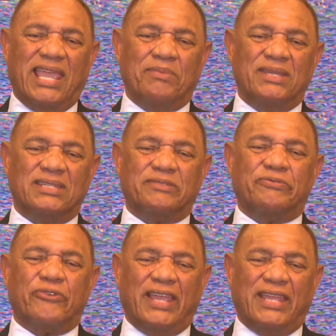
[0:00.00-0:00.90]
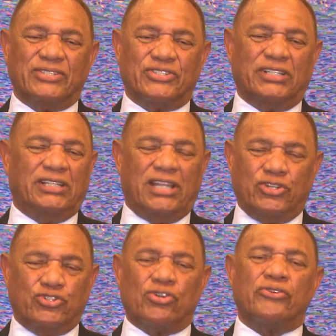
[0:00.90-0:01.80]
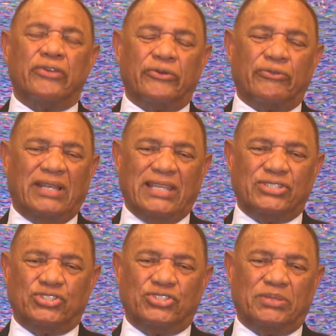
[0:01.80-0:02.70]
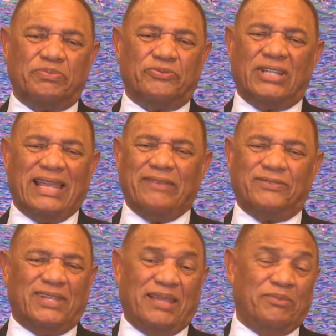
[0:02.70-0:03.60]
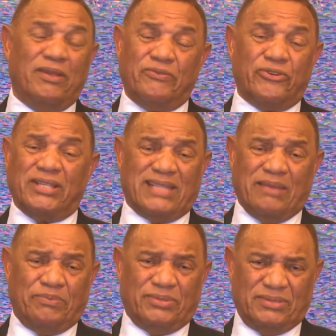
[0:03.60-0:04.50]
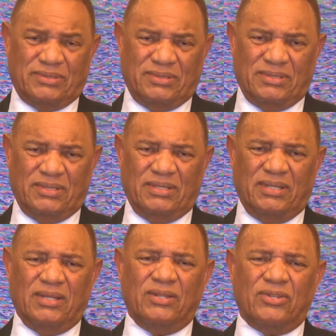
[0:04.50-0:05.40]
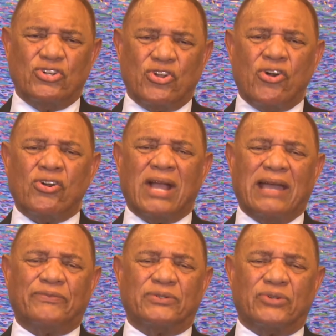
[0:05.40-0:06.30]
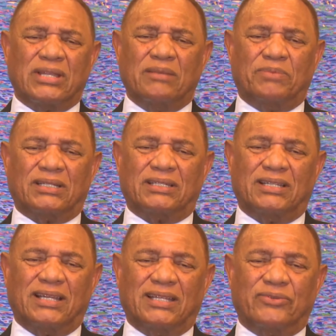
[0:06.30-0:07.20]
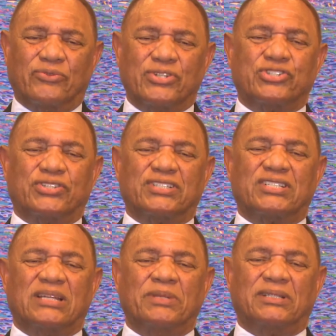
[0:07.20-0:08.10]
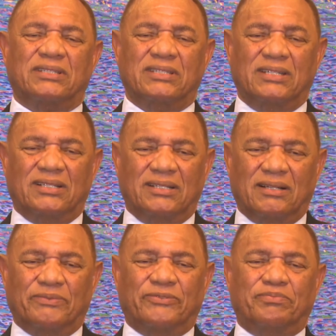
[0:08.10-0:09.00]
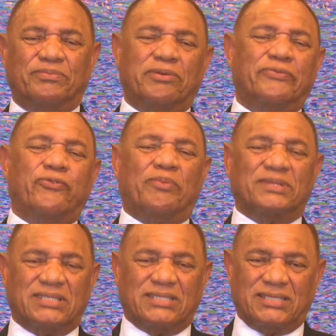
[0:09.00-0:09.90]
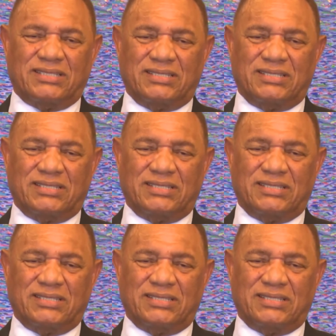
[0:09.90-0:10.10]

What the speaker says: his friends in an enduring relationship for a lifetime. For example, long after Ronnie Butler had reached the summit of performances